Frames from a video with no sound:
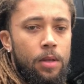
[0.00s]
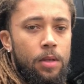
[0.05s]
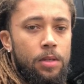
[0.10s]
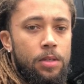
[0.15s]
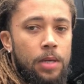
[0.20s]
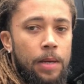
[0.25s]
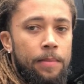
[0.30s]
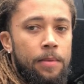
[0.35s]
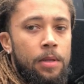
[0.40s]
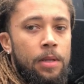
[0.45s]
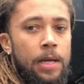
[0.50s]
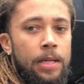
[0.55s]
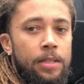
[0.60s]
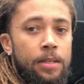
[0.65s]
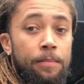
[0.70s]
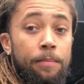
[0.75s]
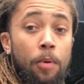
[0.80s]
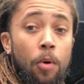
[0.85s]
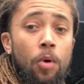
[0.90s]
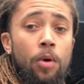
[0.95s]
something that's
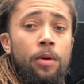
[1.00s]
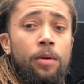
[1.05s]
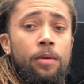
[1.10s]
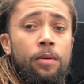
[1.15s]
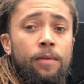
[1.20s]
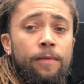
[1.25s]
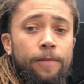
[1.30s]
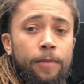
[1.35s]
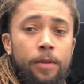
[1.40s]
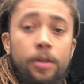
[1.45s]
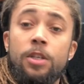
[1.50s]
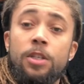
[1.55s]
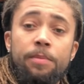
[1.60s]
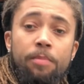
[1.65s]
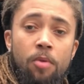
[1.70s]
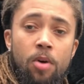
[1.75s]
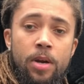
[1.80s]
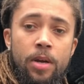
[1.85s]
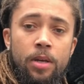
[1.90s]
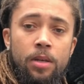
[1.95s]
important for the
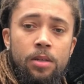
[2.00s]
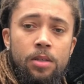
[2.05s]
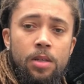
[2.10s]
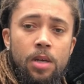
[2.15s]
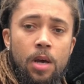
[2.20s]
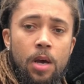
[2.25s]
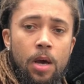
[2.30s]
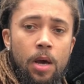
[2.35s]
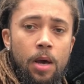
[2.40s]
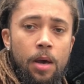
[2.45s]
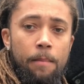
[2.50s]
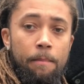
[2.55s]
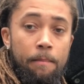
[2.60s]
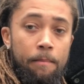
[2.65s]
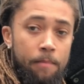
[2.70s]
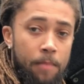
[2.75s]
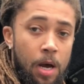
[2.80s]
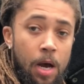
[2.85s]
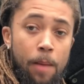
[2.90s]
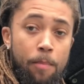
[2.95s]
springs
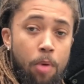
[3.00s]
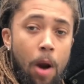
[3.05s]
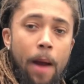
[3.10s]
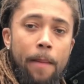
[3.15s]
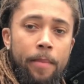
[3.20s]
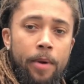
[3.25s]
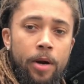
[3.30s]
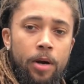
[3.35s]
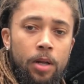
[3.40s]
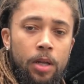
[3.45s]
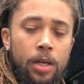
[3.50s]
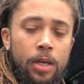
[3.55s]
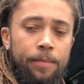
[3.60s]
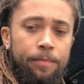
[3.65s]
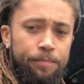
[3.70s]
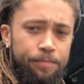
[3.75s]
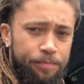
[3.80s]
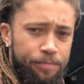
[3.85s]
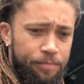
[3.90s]
primarily,